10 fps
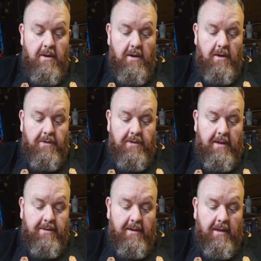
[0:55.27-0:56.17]
a
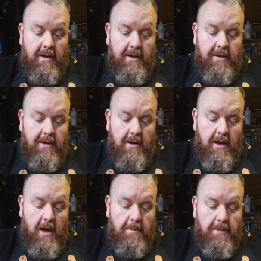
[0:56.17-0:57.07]
centre line
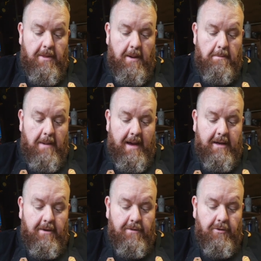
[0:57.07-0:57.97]
up the
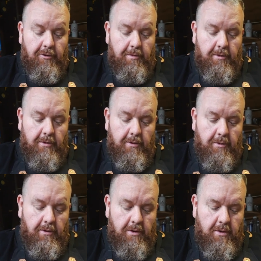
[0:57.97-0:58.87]
back of the
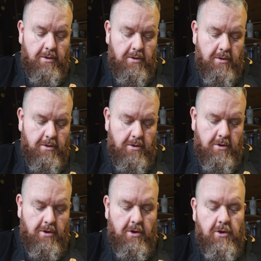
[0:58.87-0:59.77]
spoon,
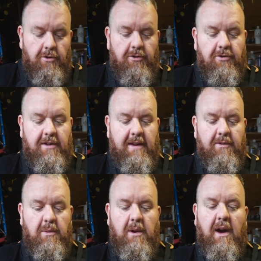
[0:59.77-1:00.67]
just to give
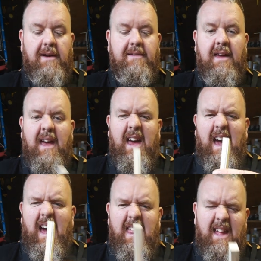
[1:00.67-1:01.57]
you a guide,
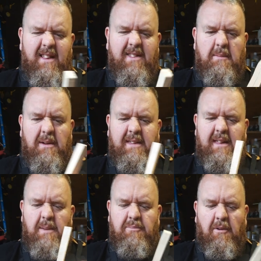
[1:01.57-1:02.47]
and then some idea
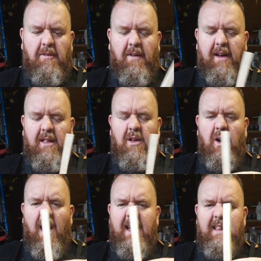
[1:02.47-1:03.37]
of the profile.
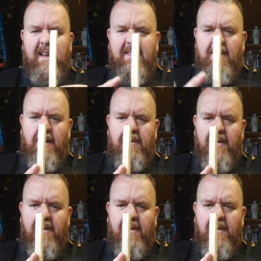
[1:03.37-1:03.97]
I like to have